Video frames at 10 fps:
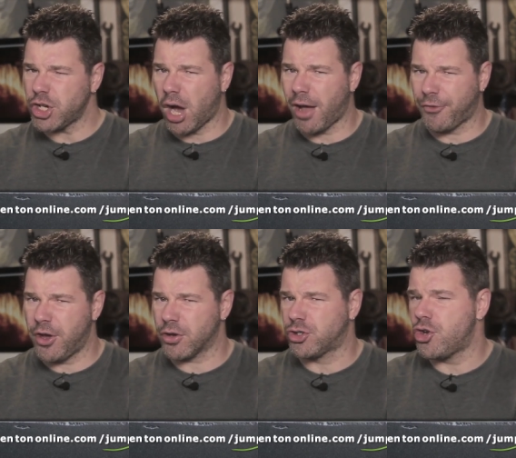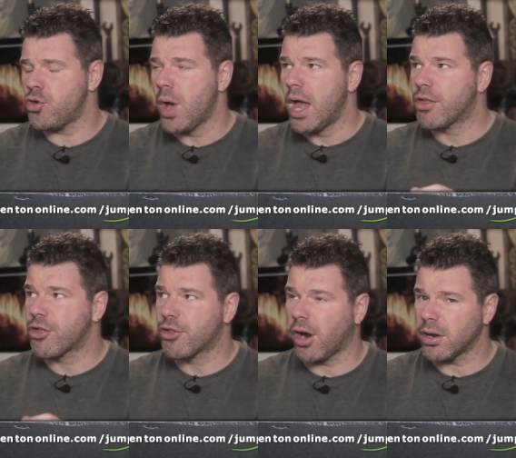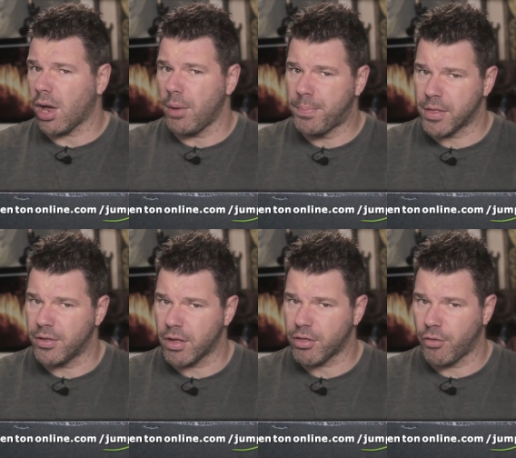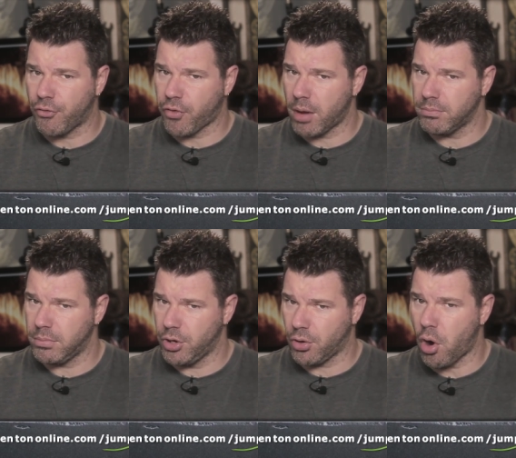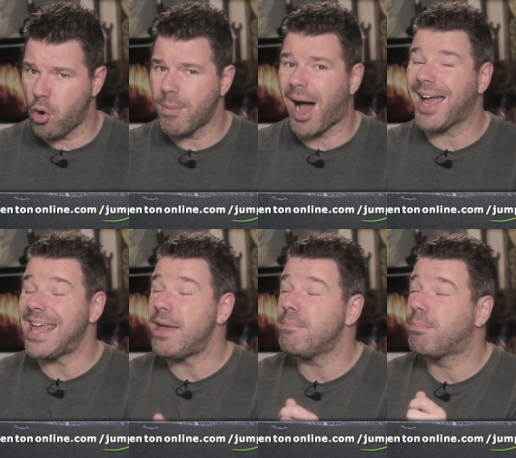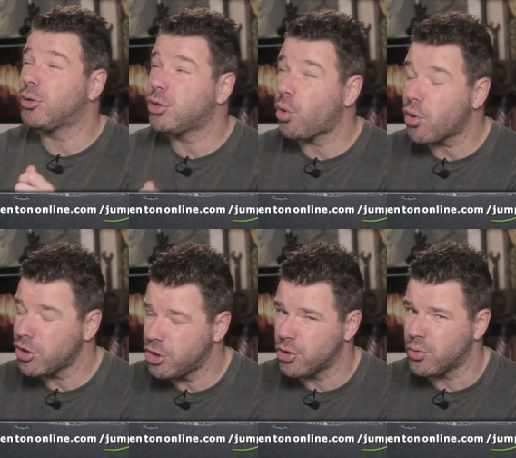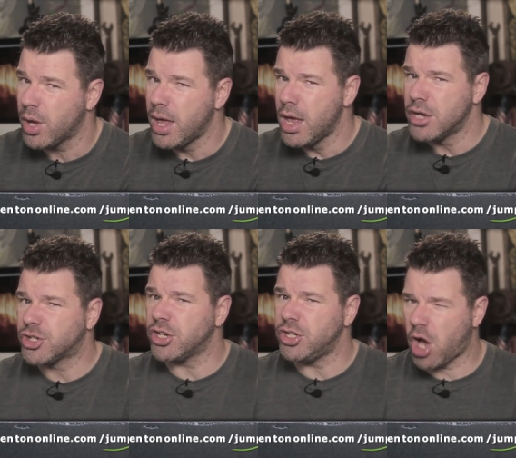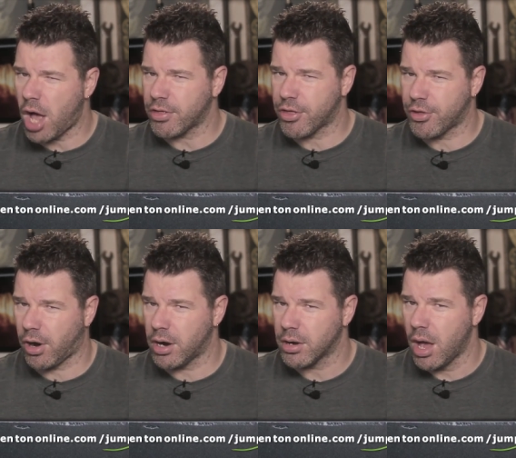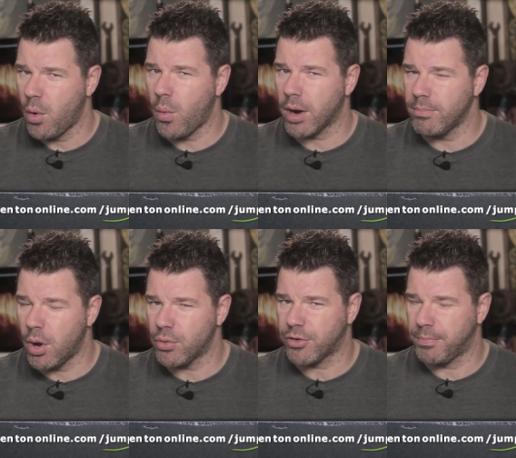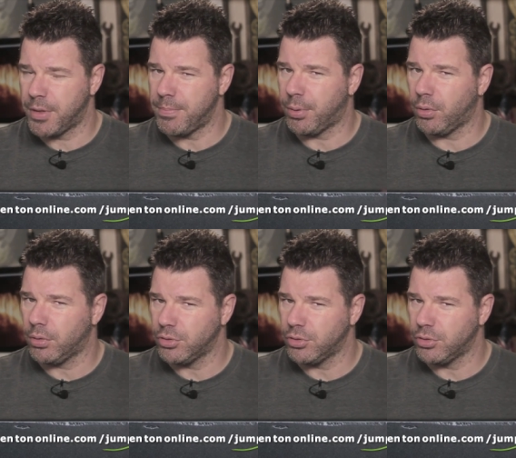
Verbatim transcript: you off here, to start a business from your home, I implore you to not start where most people